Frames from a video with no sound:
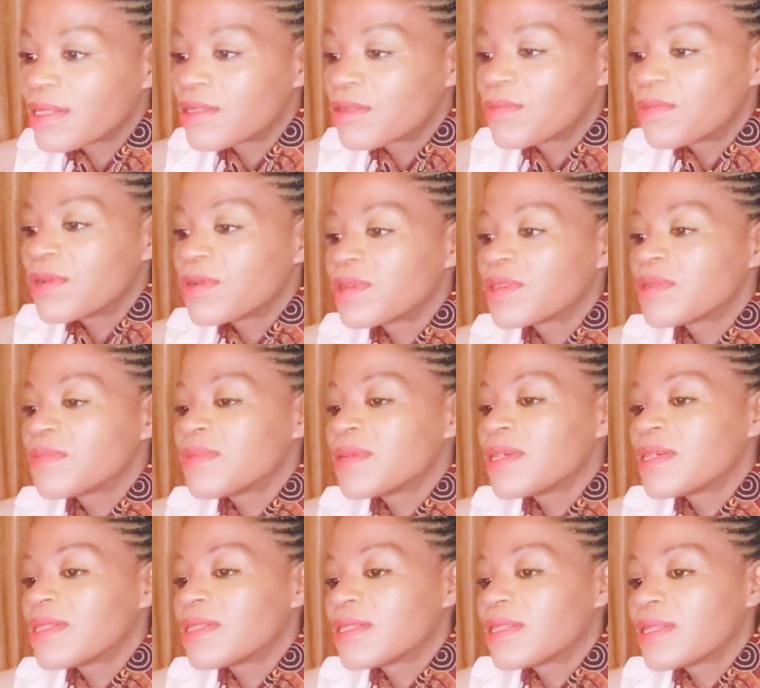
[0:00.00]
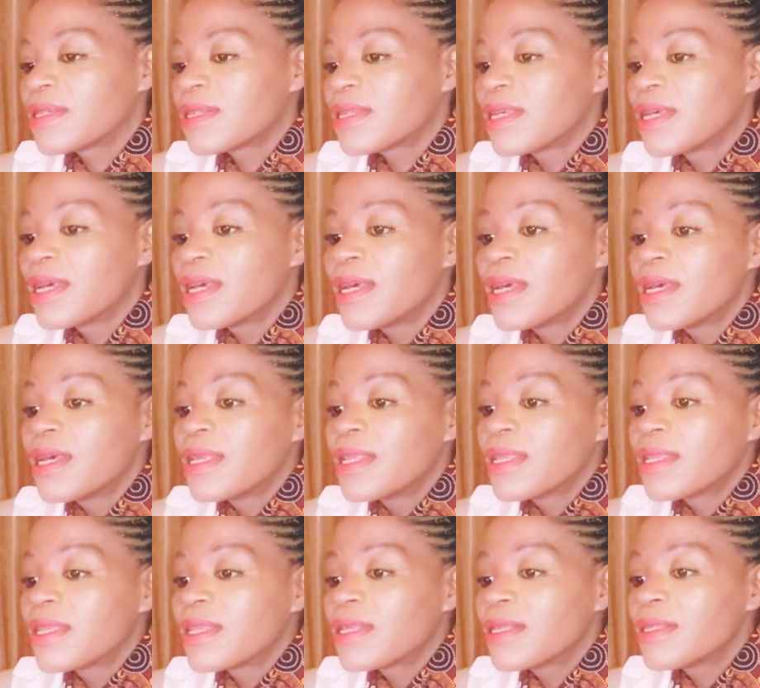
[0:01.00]
spokesperson.
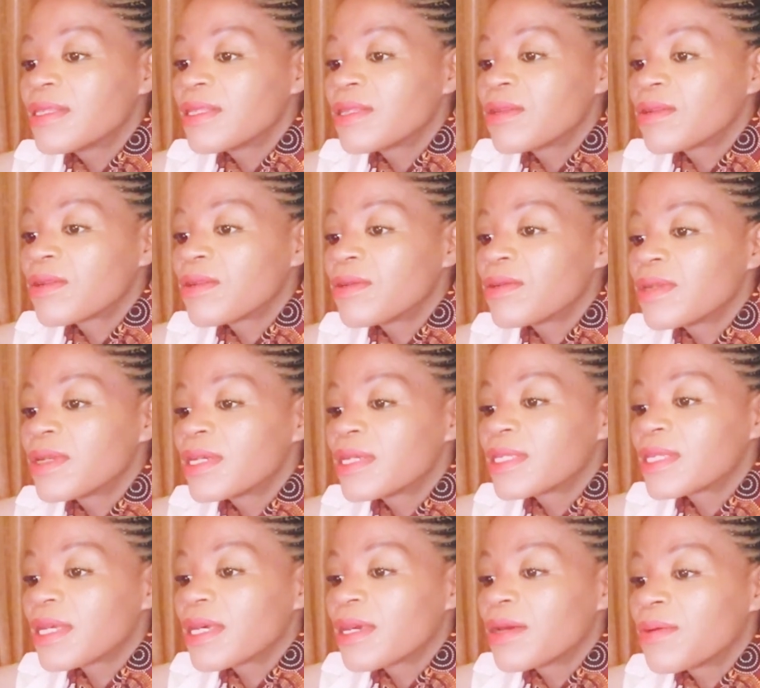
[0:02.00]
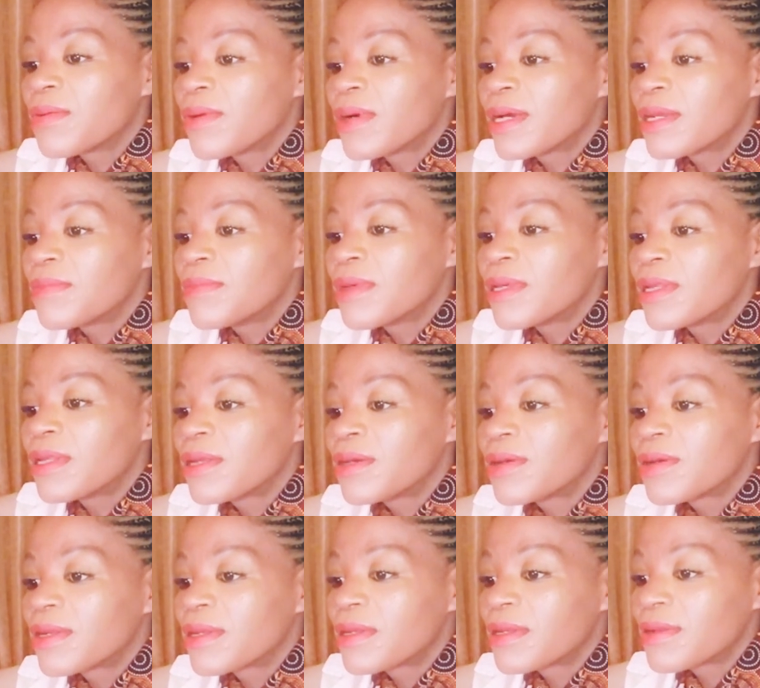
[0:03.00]
This included a 1
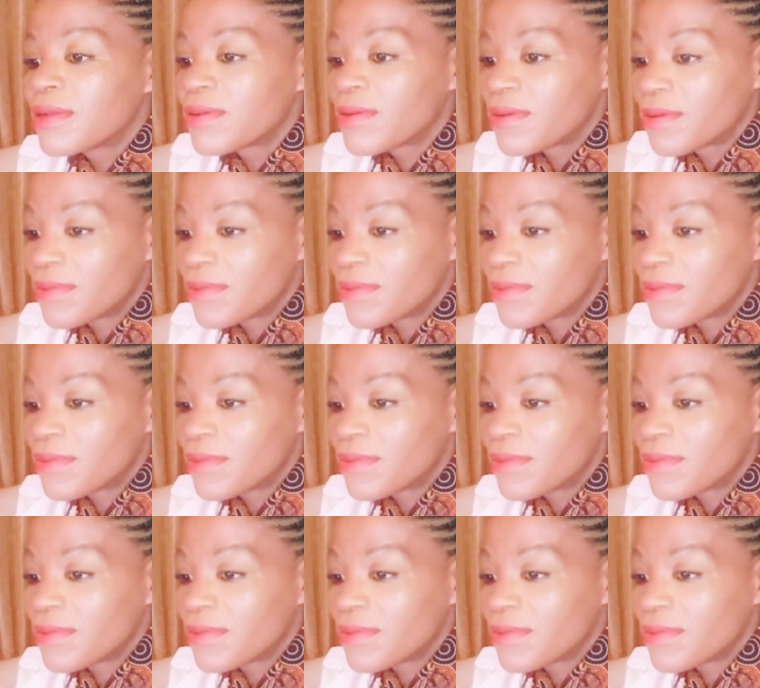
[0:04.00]
million